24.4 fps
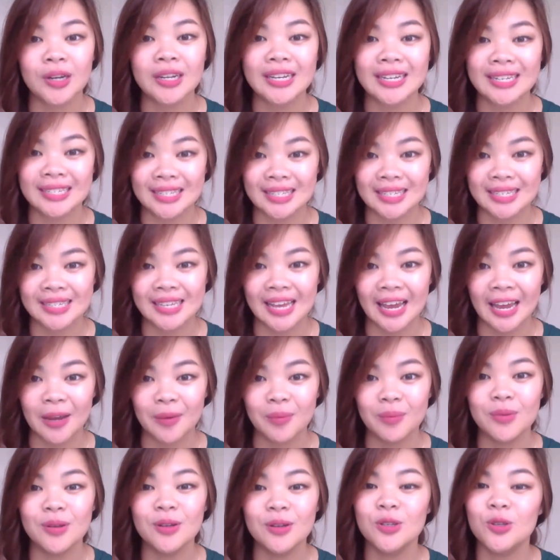is the same.
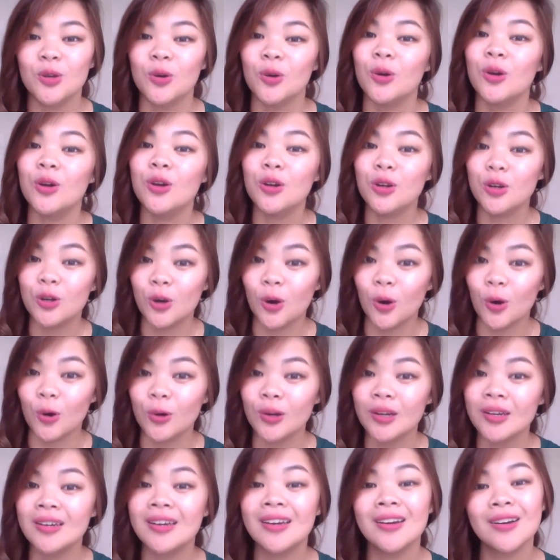So
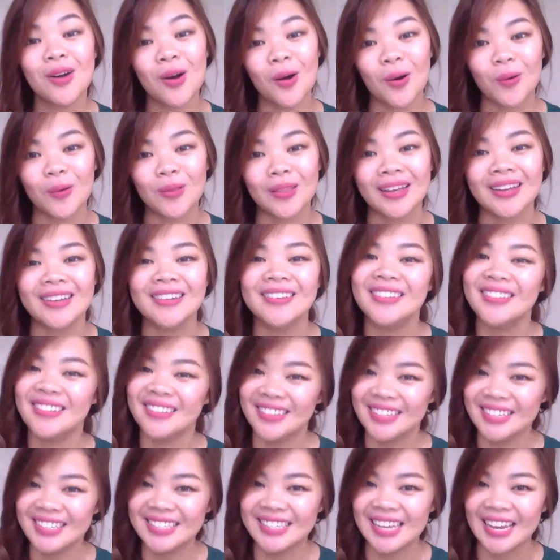Coca-Cola, the
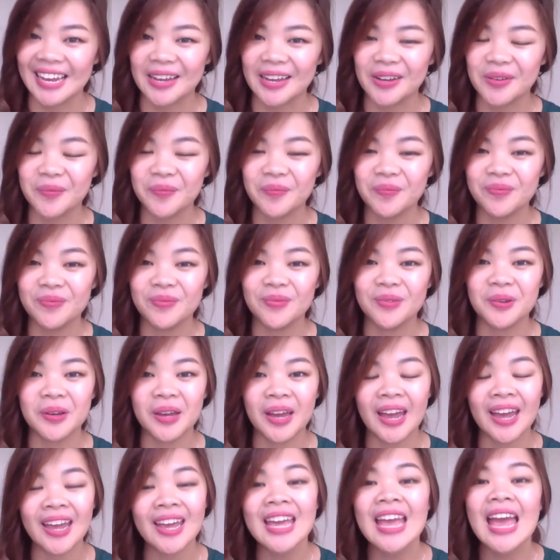C,
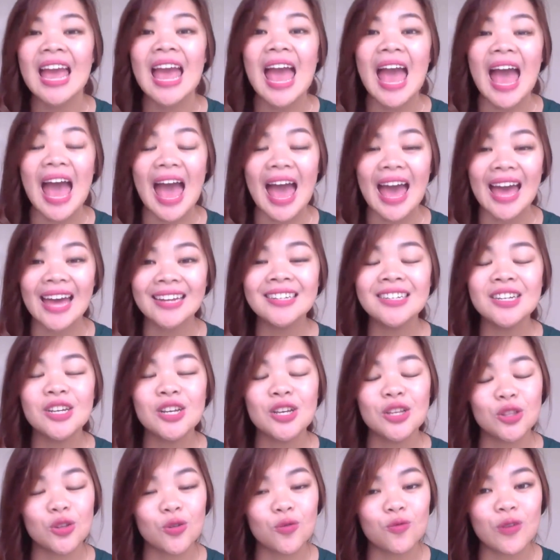okay? And
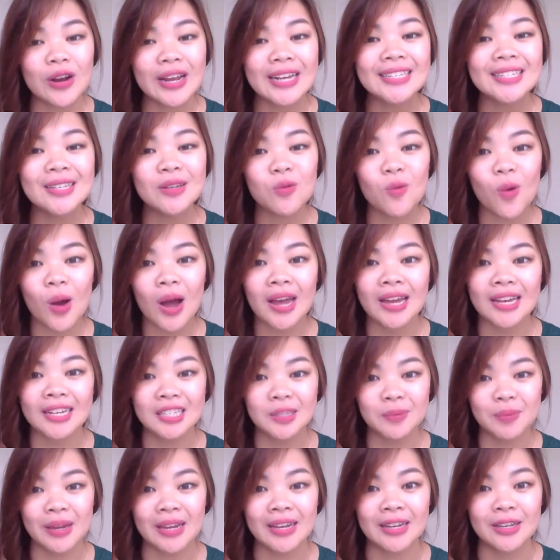the reason why it's
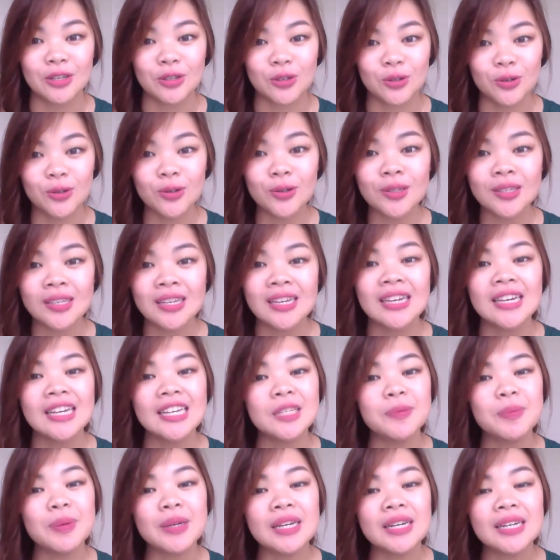being used is
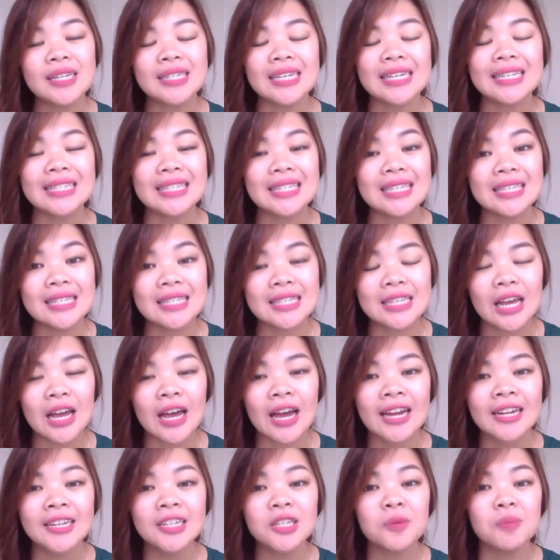because it's
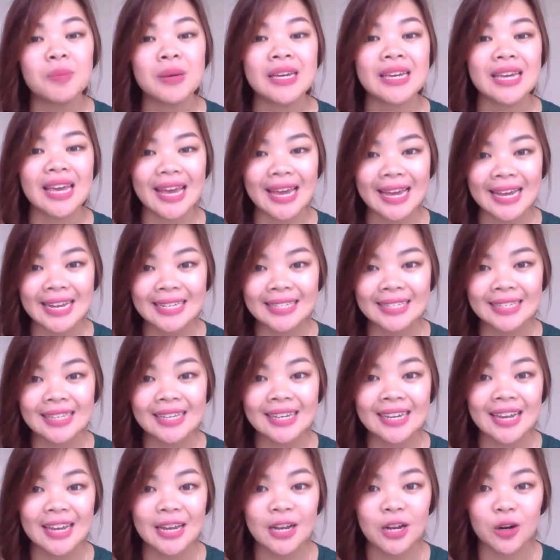designed to be easily
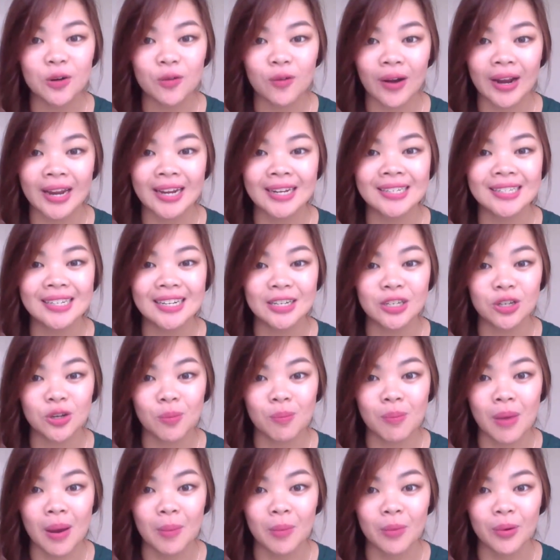ingrained in your
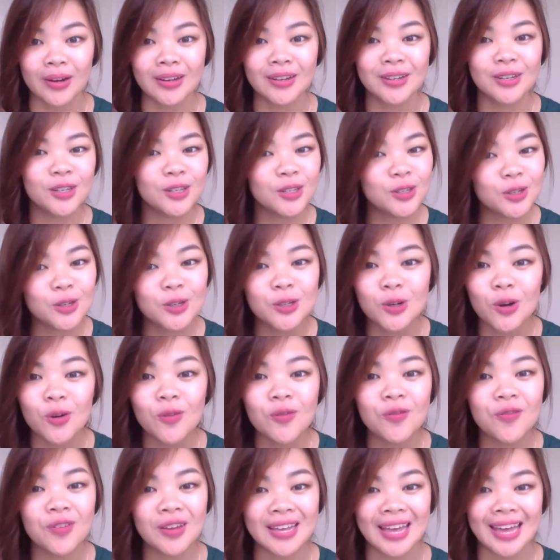memory, so you don't
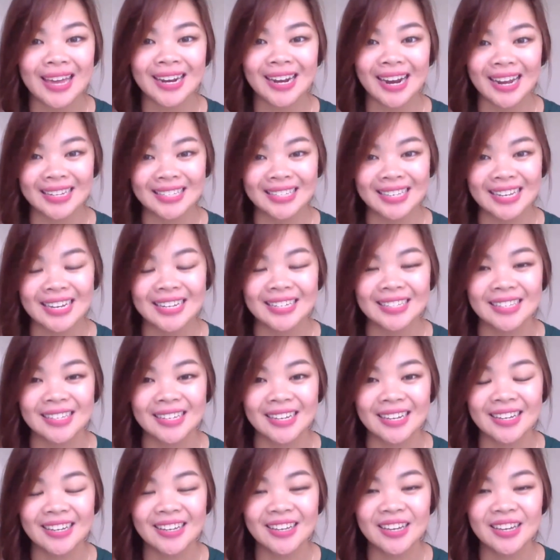forget it as easily.